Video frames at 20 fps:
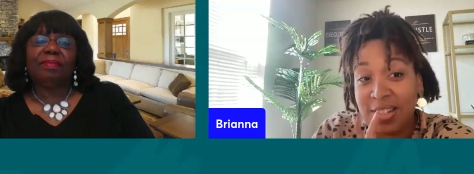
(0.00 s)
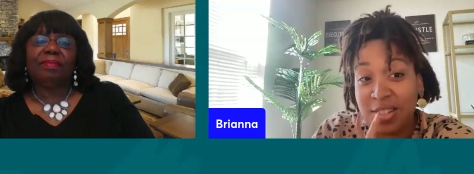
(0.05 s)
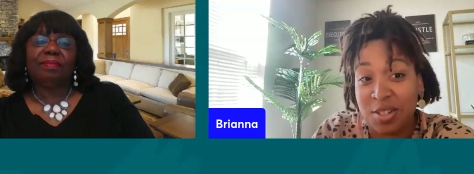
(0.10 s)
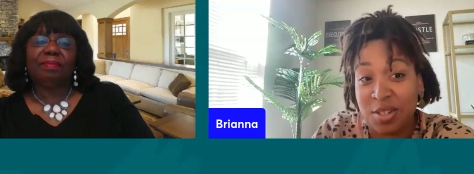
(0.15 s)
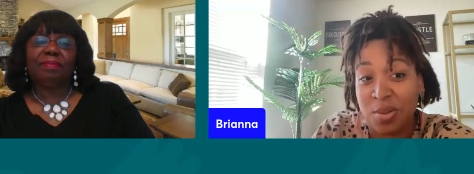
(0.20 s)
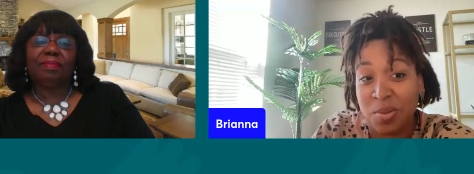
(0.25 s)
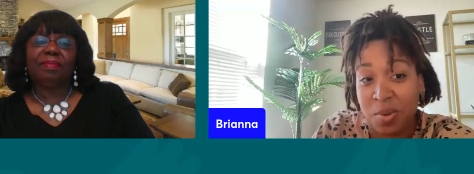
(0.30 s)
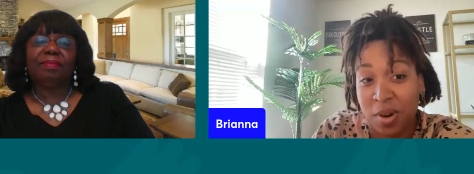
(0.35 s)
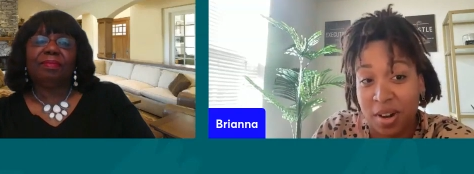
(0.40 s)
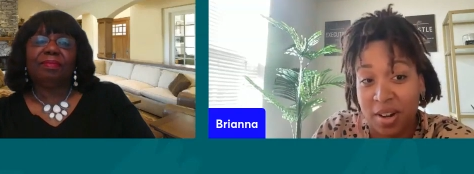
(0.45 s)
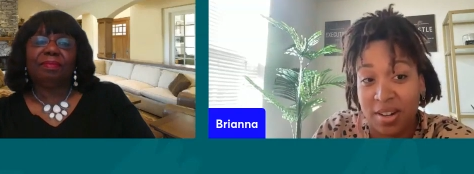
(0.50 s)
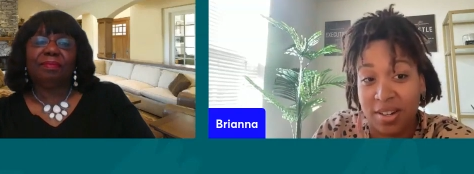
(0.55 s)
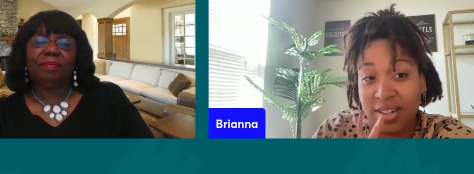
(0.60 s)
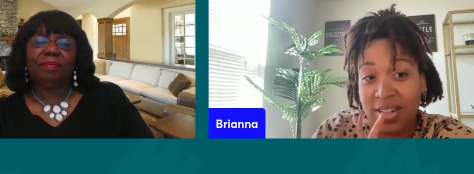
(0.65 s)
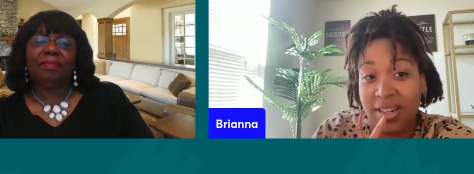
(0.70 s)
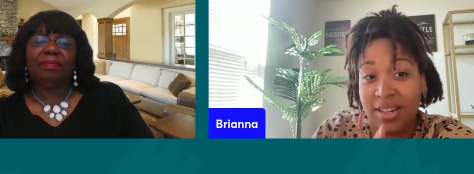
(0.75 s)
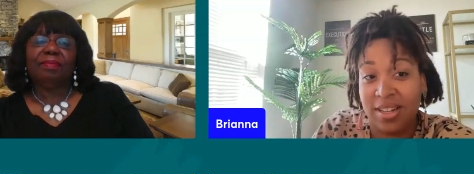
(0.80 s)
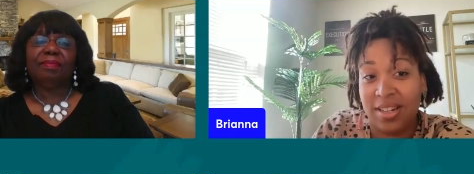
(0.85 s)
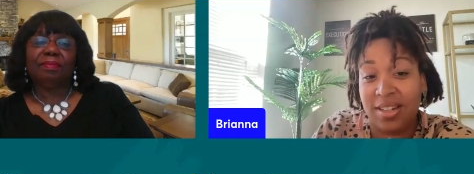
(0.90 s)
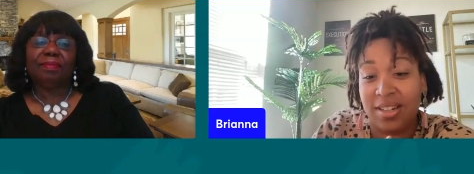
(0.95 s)
Speaker 1: do work,
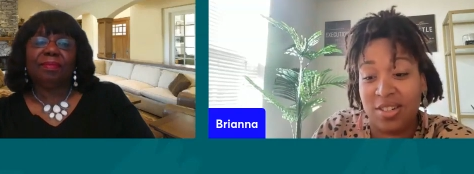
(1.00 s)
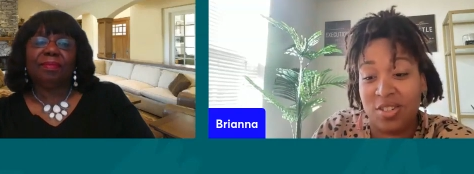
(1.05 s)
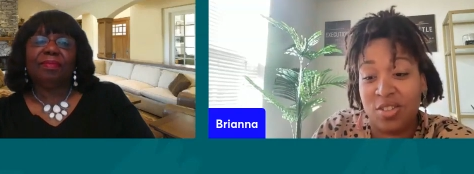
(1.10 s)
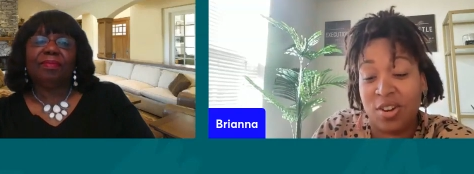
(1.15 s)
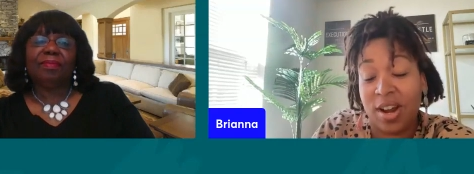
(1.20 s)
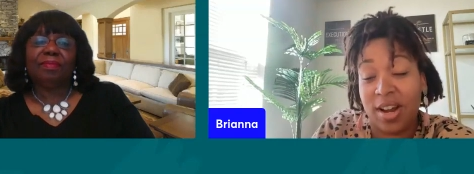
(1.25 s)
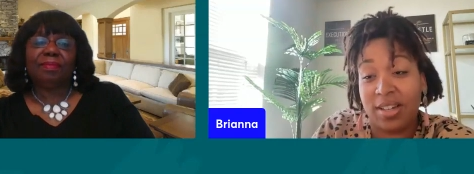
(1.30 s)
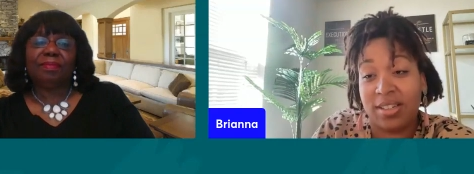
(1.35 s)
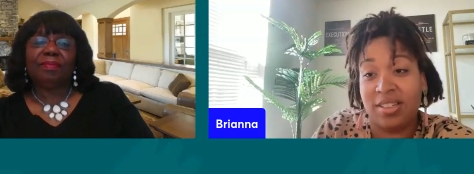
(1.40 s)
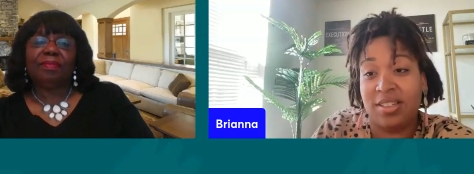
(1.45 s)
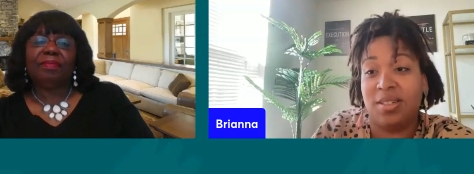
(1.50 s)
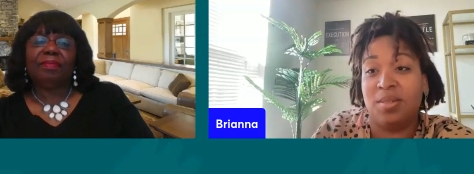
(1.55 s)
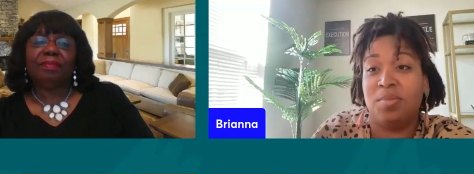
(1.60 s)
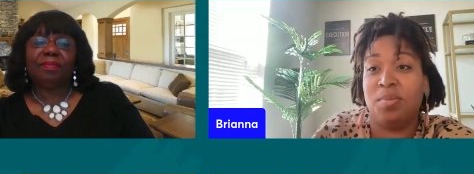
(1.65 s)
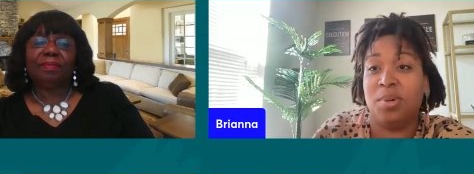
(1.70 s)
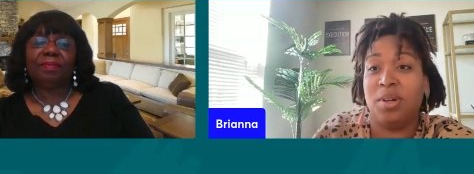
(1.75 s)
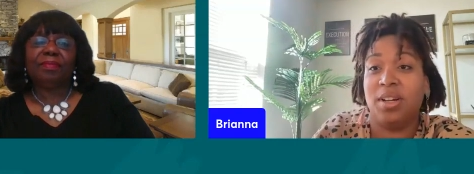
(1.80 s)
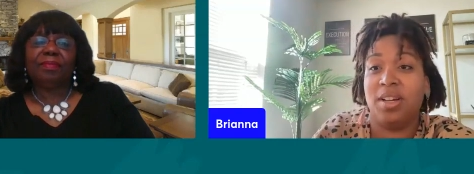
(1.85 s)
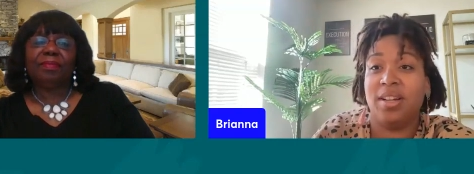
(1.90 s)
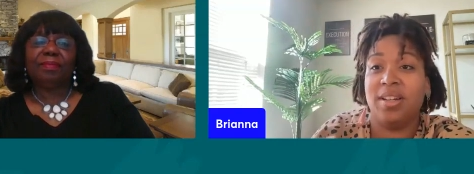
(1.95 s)
getting traction,
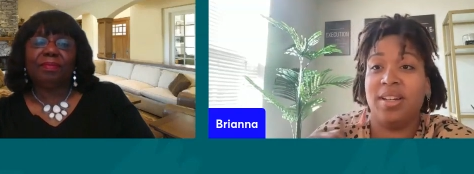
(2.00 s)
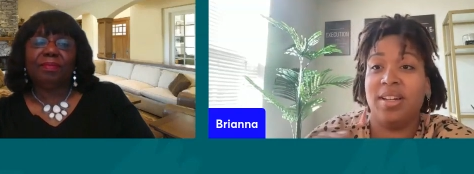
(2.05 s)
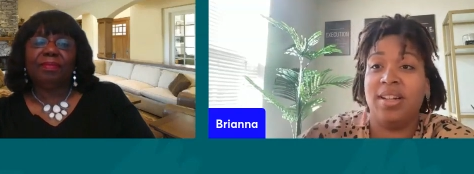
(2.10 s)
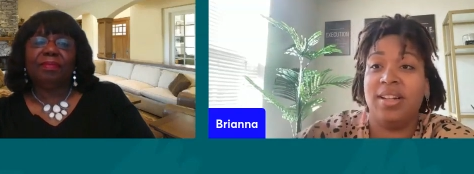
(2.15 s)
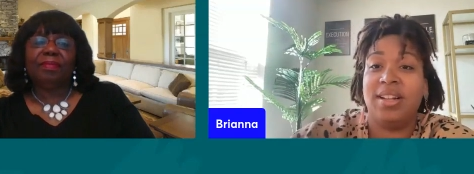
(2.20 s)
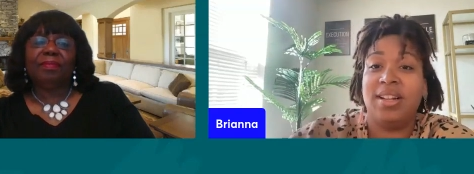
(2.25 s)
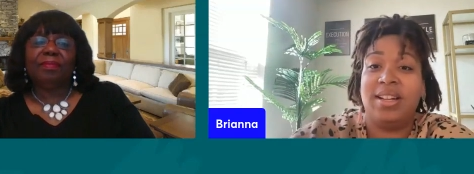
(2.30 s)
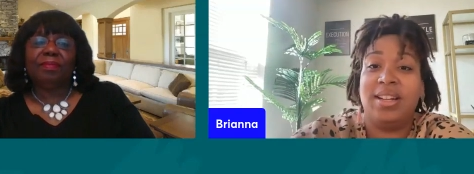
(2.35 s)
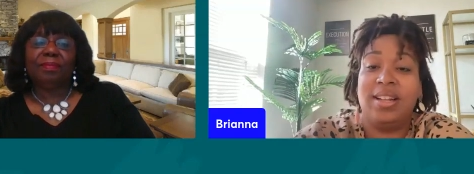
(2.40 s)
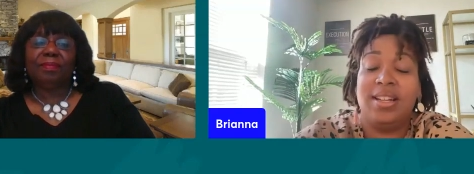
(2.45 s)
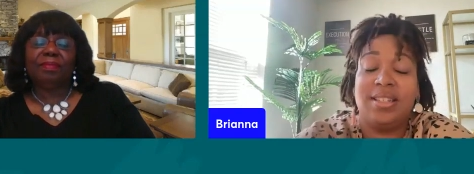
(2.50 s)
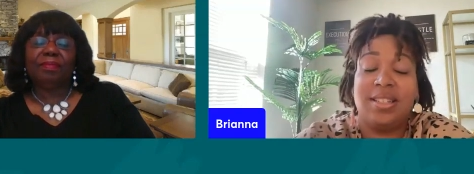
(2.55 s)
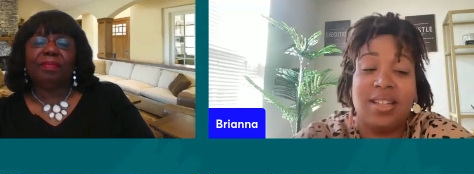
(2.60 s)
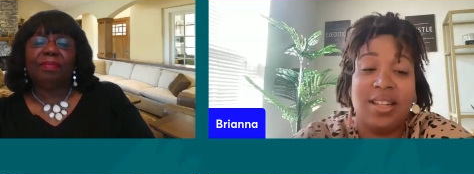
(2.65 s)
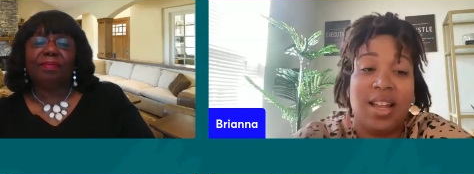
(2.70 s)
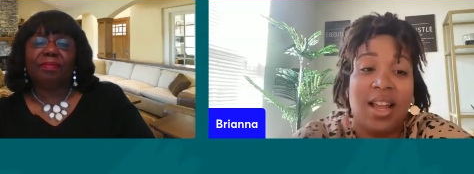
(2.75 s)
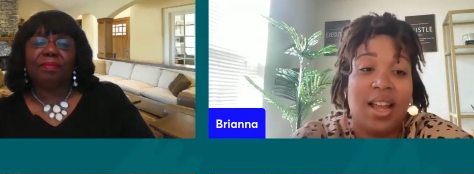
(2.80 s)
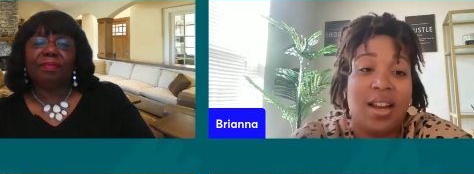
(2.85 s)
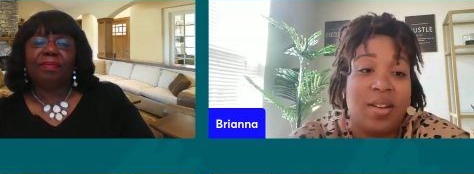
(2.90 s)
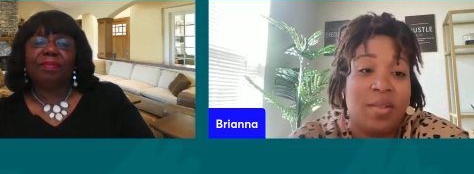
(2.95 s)
but it's
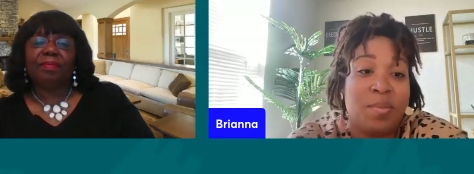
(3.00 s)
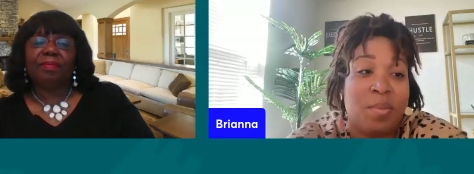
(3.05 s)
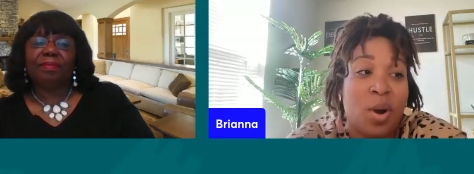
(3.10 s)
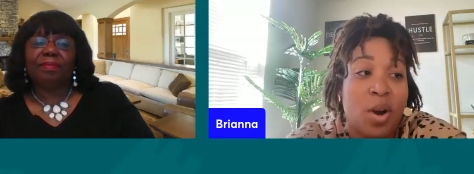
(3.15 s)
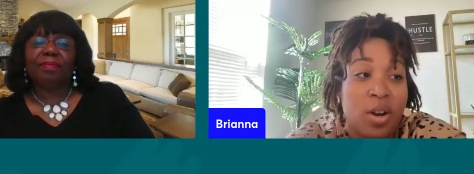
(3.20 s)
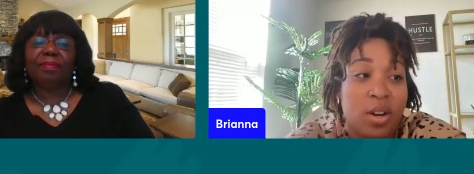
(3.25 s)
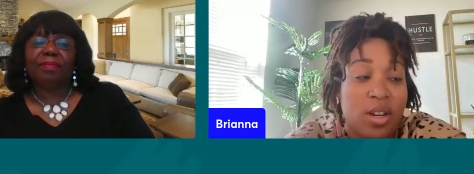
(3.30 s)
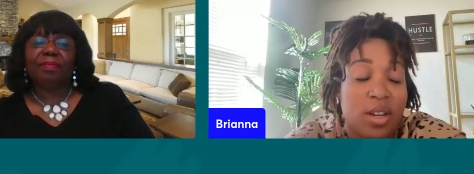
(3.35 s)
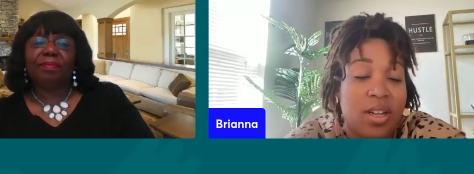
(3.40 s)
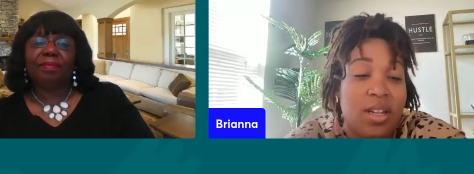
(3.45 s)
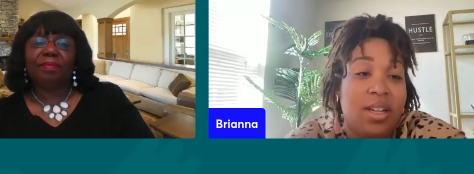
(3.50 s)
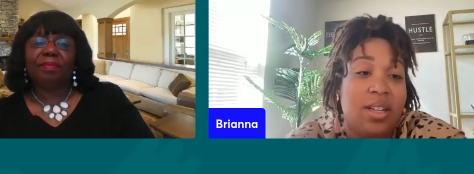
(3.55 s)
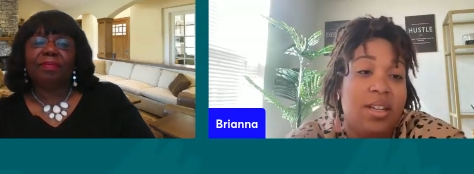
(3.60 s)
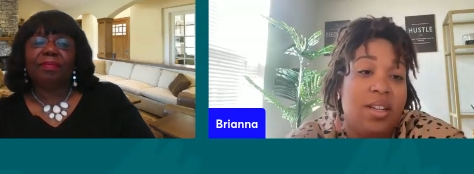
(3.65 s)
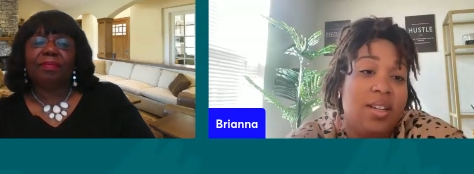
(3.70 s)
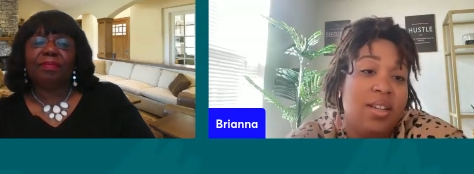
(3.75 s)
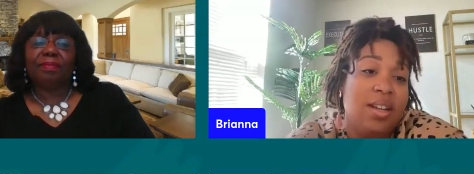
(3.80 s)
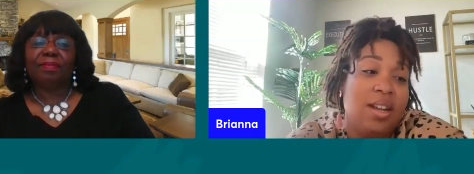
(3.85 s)
a lot of marketing